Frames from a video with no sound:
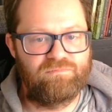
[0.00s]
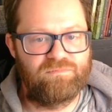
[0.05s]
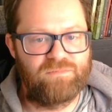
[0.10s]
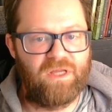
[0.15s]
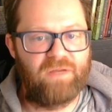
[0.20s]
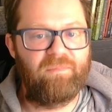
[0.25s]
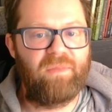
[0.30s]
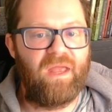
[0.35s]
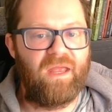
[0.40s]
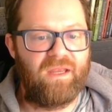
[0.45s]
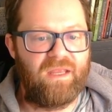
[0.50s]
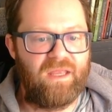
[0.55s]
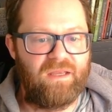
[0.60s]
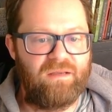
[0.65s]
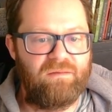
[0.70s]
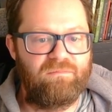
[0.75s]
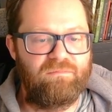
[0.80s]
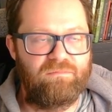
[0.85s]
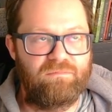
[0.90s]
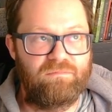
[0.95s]
Like
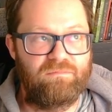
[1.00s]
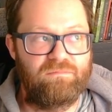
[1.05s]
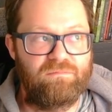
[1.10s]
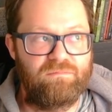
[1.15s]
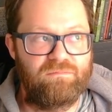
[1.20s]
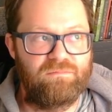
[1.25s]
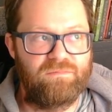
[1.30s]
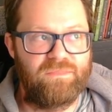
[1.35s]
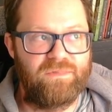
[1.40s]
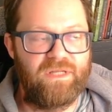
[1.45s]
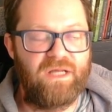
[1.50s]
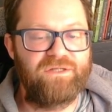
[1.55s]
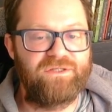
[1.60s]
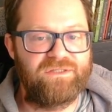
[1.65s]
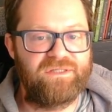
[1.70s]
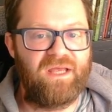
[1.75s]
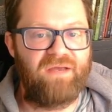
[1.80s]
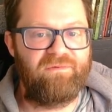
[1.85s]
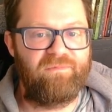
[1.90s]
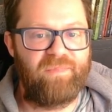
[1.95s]
pancake, not
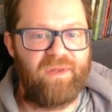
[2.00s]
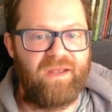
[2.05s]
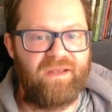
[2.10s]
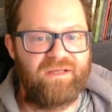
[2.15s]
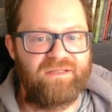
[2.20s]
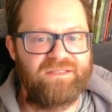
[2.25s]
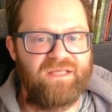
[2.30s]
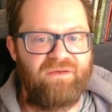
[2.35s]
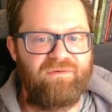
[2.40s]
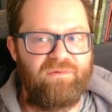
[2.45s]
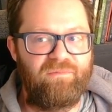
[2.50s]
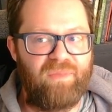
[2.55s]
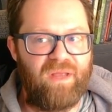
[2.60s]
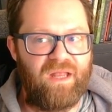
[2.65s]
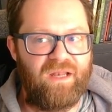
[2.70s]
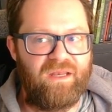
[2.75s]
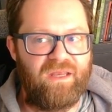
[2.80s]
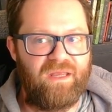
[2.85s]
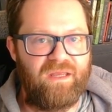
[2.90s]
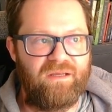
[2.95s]
just having pancakes, having
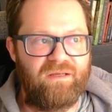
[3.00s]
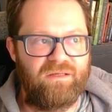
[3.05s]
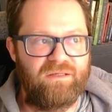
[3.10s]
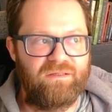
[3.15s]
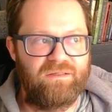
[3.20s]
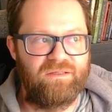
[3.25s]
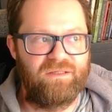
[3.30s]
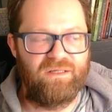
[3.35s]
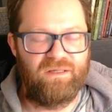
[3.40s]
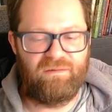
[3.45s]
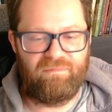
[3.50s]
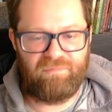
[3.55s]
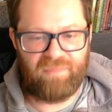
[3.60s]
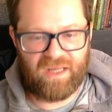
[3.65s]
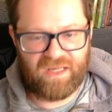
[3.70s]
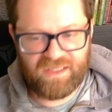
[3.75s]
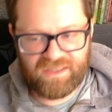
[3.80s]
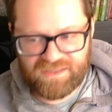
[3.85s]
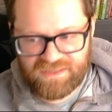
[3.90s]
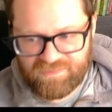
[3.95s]
pancake
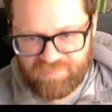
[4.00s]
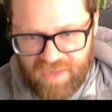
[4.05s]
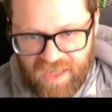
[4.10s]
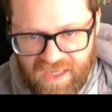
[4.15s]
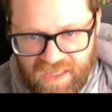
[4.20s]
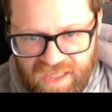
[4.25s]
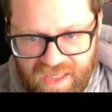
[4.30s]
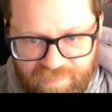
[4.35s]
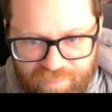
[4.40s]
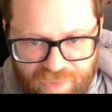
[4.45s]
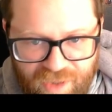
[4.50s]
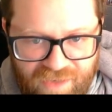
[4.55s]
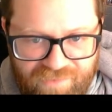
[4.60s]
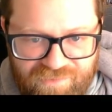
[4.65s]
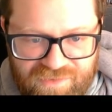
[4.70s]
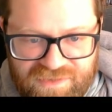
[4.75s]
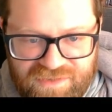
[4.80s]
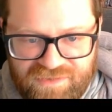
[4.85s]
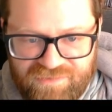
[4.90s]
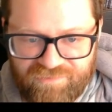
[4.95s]
bakes, pancake
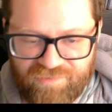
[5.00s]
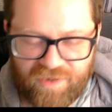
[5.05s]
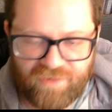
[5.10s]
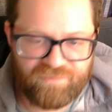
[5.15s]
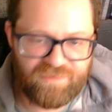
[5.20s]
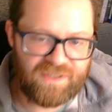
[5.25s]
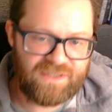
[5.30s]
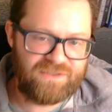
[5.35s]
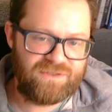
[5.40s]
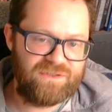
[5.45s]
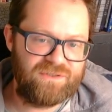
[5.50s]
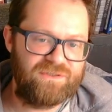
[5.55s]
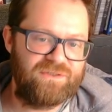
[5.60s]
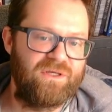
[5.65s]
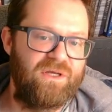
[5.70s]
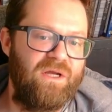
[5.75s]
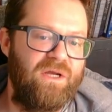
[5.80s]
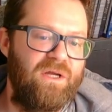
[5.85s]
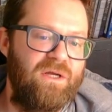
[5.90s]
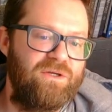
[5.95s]
breakfast fundraisers.
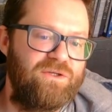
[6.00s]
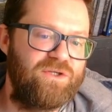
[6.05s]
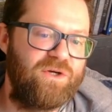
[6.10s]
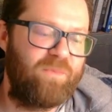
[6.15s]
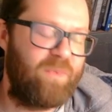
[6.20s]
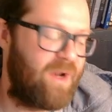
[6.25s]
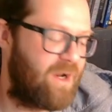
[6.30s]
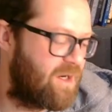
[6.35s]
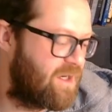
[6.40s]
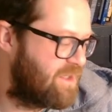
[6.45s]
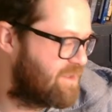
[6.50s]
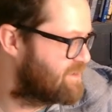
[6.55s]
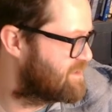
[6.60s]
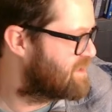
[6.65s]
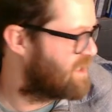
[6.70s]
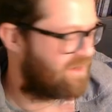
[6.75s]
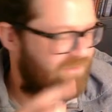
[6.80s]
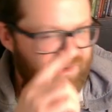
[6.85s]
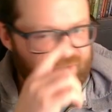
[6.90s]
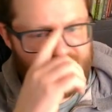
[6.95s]
Joe Perry used
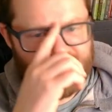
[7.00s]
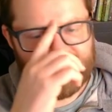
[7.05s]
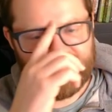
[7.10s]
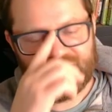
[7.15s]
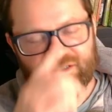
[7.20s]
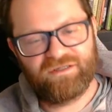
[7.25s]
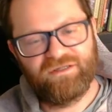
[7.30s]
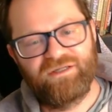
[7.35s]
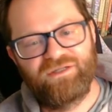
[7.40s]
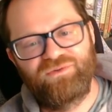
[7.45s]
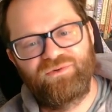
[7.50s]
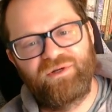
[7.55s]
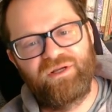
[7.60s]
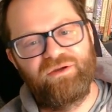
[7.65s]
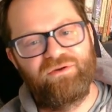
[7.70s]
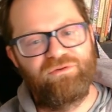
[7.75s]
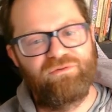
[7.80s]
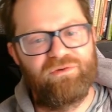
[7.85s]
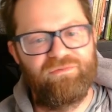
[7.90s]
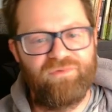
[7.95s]
to have like a series where he
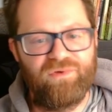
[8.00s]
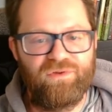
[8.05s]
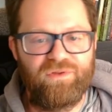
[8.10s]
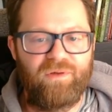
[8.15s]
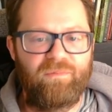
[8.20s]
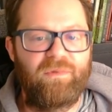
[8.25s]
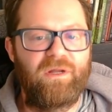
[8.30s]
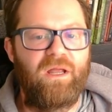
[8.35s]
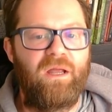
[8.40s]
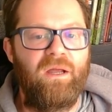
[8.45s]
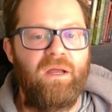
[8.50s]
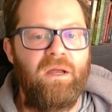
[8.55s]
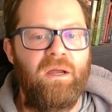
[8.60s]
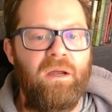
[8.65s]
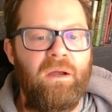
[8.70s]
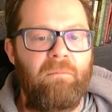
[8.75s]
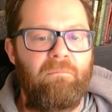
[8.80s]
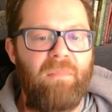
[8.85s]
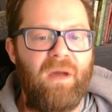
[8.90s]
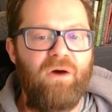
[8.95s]
would review them.
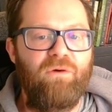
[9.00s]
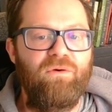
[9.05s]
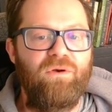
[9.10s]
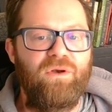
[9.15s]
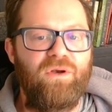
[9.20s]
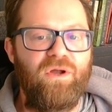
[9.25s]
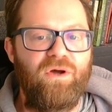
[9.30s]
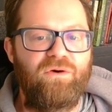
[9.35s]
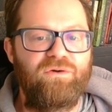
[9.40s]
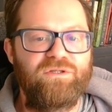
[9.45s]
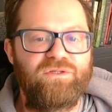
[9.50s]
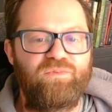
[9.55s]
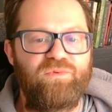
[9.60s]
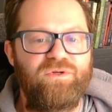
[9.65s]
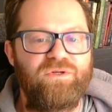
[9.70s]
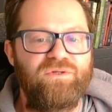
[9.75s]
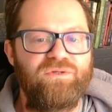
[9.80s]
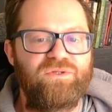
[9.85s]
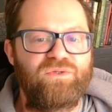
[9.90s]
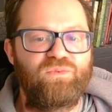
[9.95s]
Mount known to
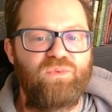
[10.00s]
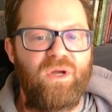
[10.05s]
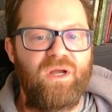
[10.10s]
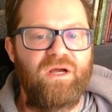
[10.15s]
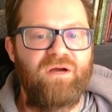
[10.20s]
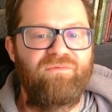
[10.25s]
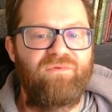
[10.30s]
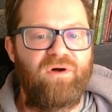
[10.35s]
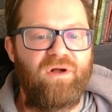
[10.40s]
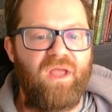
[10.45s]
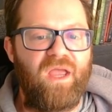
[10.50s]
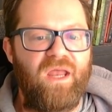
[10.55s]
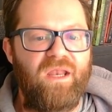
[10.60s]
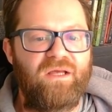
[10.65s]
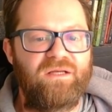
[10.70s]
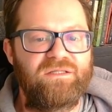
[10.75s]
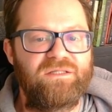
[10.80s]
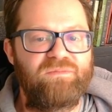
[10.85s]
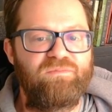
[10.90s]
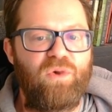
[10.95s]
produce rare
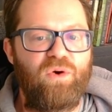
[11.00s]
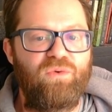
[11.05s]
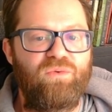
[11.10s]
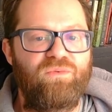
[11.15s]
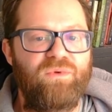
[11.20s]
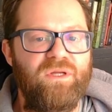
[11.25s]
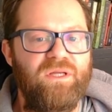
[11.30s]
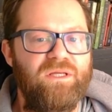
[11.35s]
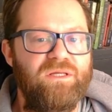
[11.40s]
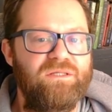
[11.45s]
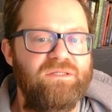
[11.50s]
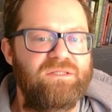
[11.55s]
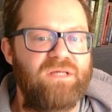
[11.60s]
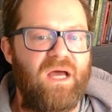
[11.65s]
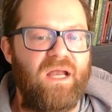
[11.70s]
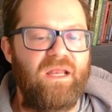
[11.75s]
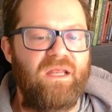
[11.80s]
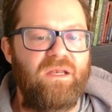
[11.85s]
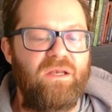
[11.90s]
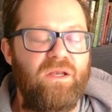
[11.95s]
volcanic smoke rings.
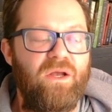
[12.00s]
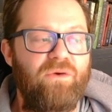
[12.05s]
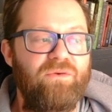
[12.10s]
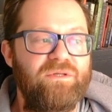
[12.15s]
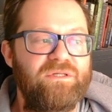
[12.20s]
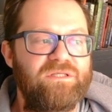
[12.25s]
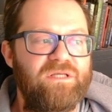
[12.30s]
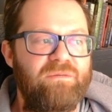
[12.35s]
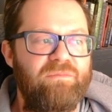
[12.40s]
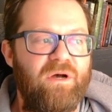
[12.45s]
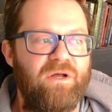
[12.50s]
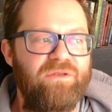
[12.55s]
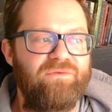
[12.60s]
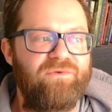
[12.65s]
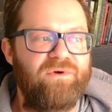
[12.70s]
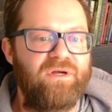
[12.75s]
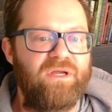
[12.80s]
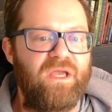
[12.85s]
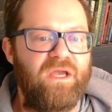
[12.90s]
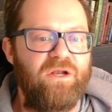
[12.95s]
I didn't know this about the
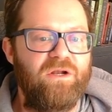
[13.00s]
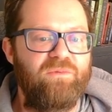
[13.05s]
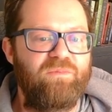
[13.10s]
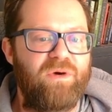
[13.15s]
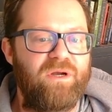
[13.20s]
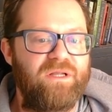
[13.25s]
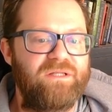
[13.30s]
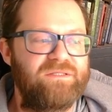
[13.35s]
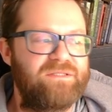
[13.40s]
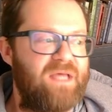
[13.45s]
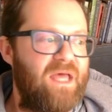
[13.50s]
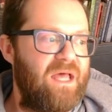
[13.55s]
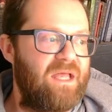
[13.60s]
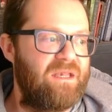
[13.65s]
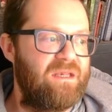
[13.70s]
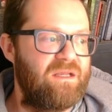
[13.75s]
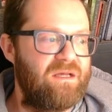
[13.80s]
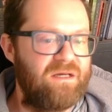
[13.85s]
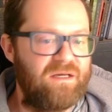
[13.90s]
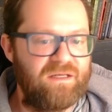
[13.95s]
volcano, but it's
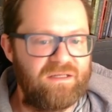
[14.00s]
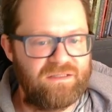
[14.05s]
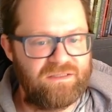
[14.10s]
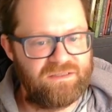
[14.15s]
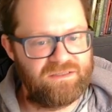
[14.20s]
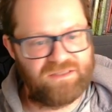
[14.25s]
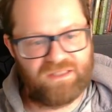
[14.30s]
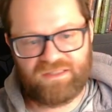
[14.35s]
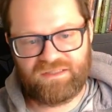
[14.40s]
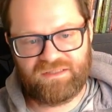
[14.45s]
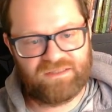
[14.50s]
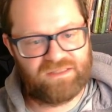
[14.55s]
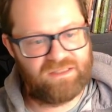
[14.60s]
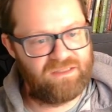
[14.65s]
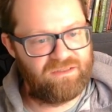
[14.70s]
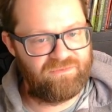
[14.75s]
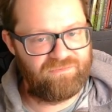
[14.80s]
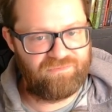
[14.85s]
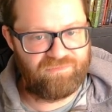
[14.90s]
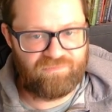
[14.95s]
Etna because that's
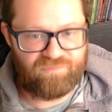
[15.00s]
the